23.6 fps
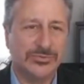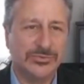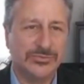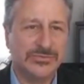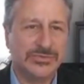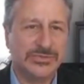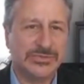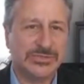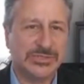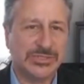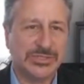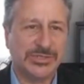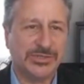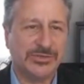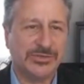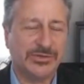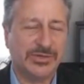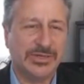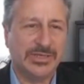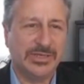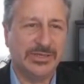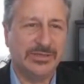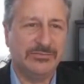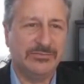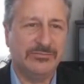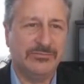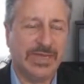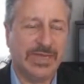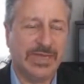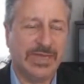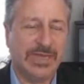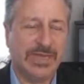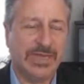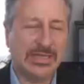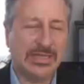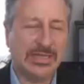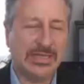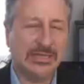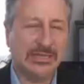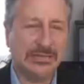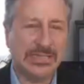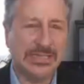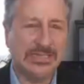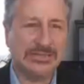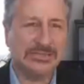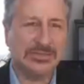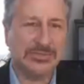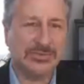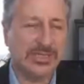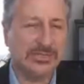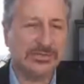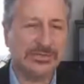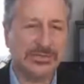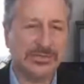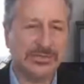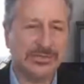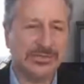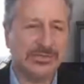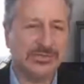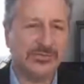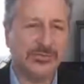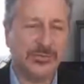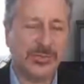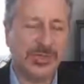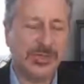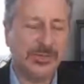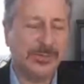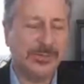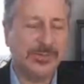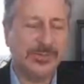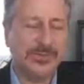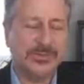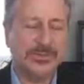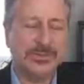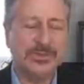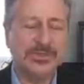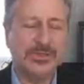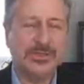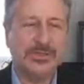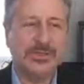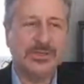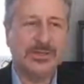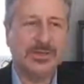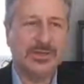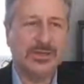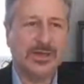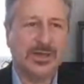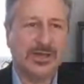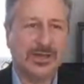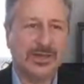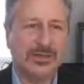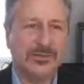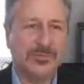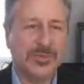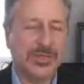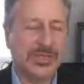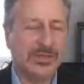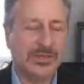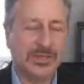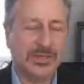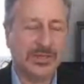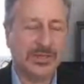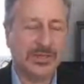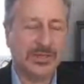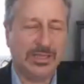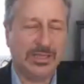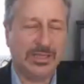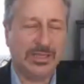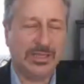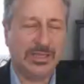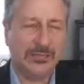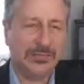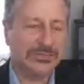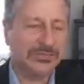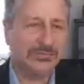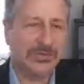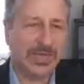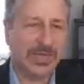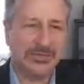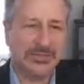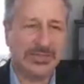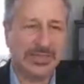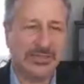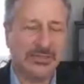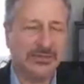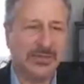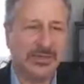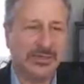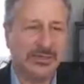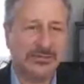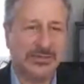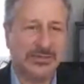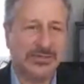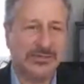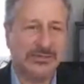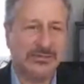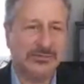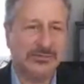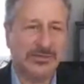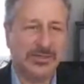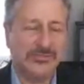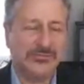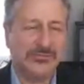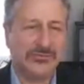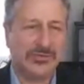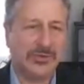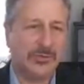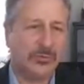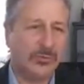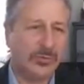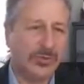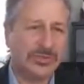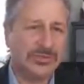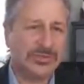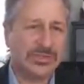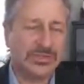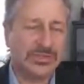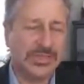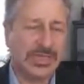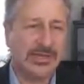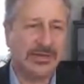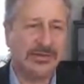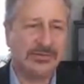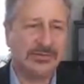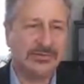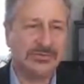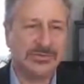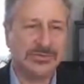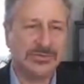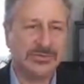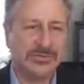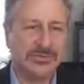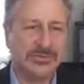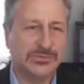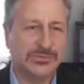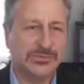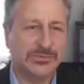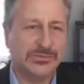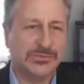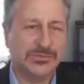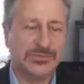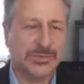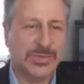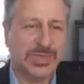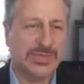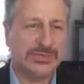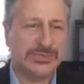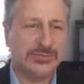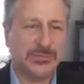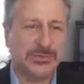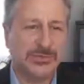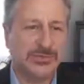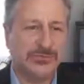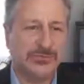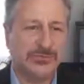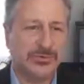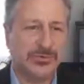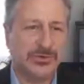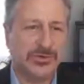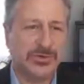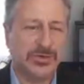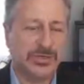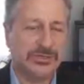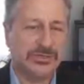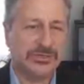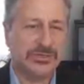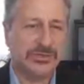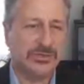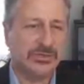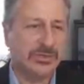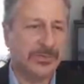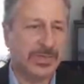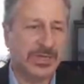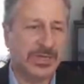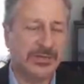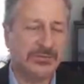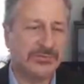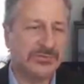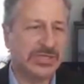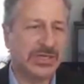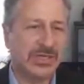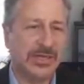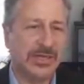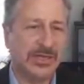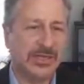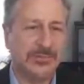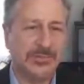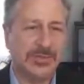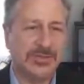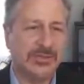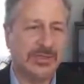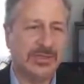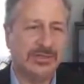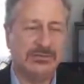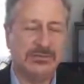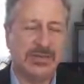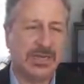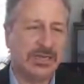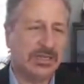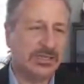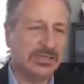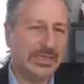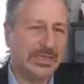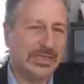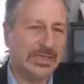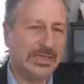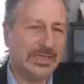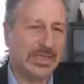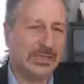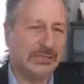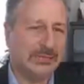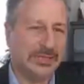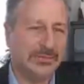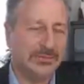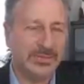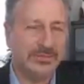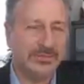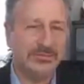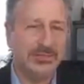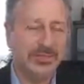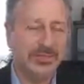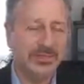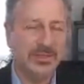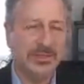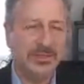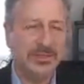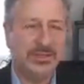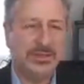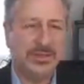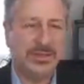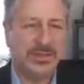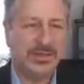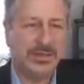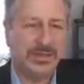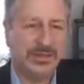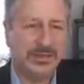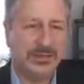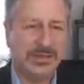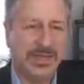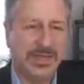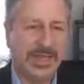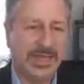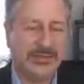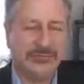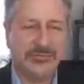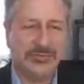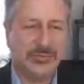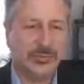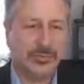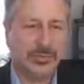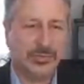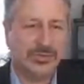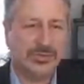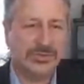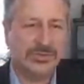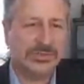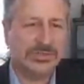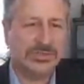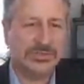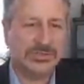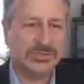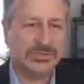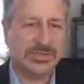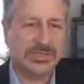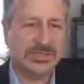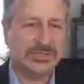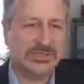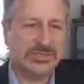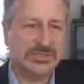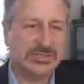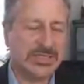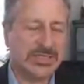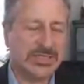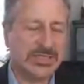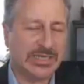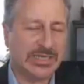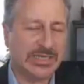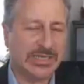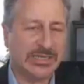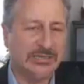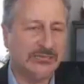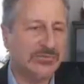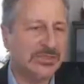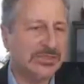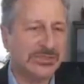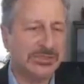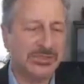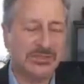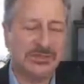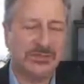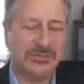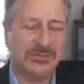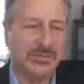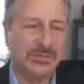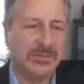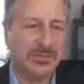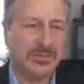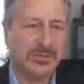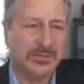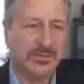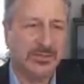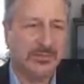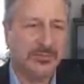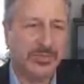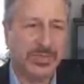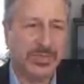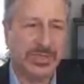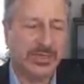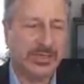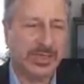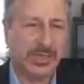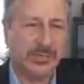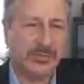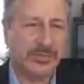improves security, validates credentials of people, being able to validate that, if someone is allowed into a space for a certain amount of time and then not allowing them in afterwards as a second visitor, being